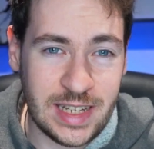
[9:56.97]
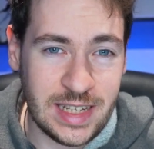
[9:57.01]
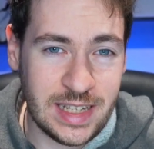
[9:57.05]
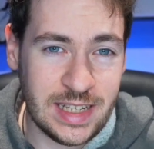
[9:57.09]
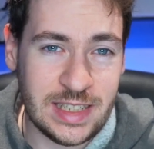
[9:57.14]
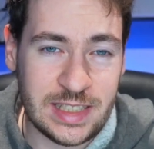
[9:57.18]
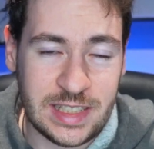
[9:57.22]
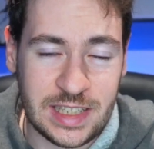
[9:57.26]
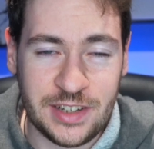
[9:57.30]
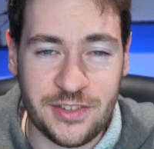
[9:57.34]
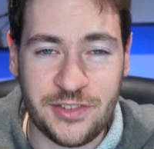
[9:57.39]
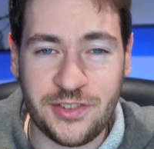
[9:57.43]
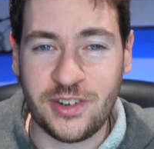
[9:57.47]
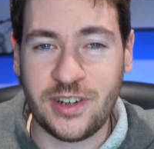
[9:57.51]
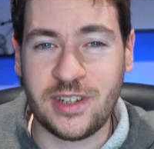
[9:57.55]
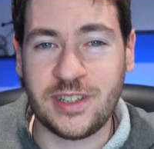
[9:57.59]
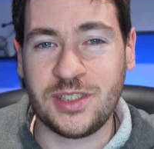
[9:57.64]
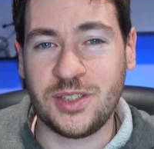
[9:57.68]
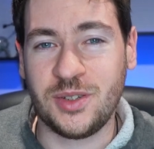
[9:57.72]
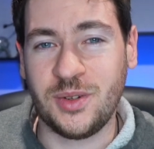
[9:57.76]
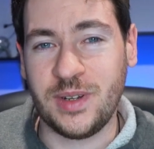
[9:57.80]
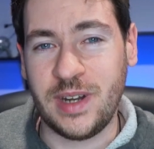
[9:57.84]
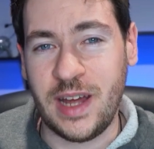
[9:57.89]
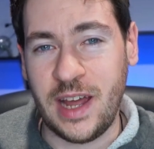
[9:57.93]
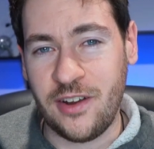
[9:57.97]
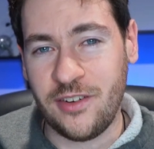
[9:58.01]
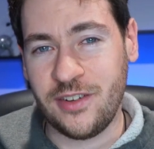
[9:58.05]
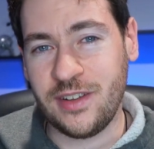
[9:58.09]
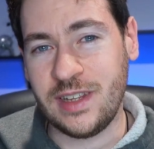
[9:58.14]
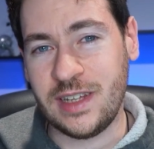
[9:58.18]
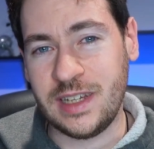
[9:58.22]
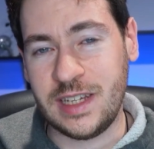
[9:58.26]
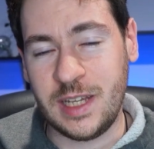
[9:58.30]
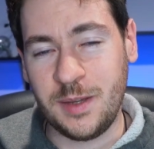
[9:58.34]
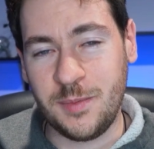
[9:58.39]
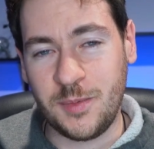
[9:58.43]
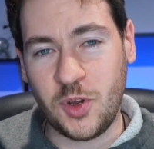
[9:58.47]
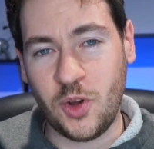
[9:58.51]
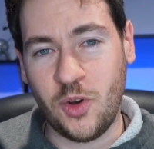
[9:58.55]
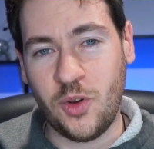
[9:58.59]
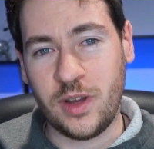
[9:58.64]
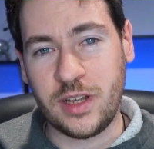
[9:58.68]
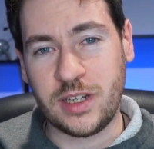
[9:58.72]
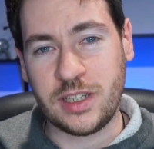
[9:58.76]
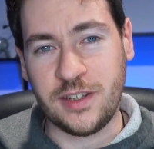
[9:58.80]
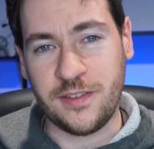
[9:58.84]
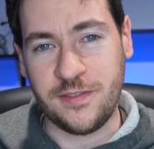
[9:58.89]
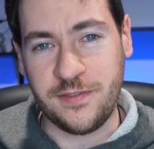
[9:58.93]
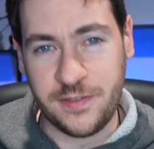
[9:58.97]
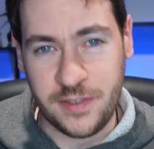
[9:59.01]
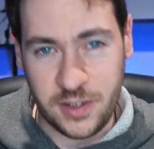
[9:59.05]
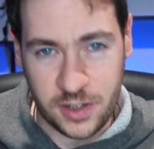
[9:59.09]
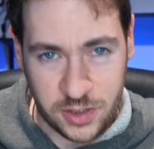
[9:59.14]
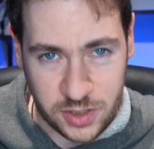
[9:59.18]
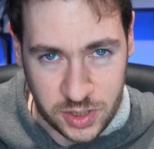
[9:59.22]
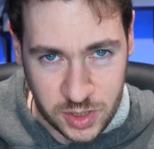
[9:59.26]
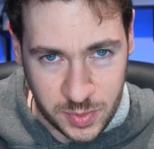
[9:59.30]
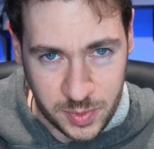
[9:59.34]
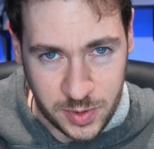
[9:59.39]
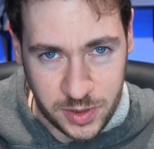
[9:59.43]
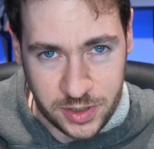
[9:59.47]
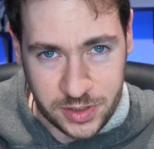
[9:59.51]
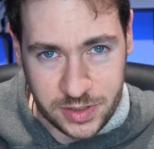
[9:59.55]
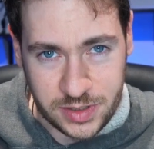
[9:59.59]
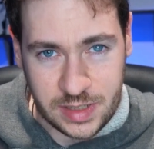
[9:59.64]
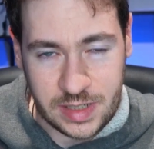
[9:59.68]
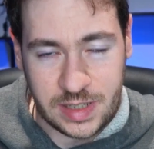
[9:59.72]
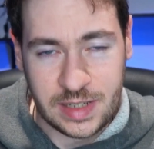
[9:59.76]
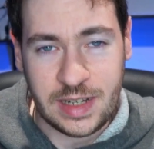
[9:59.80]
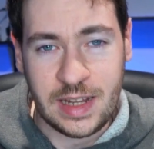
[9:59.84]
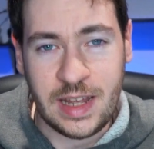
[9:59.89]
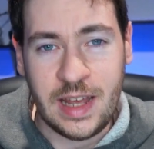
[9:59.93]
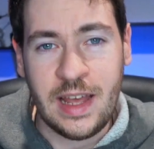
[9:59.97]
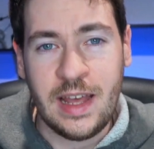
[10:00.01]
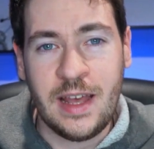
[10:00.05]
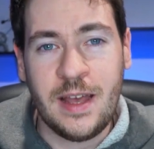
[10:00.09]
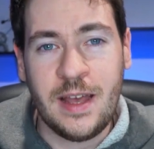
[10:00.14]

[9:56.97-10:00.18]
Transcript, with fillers: easy for us to inherently keep going to first person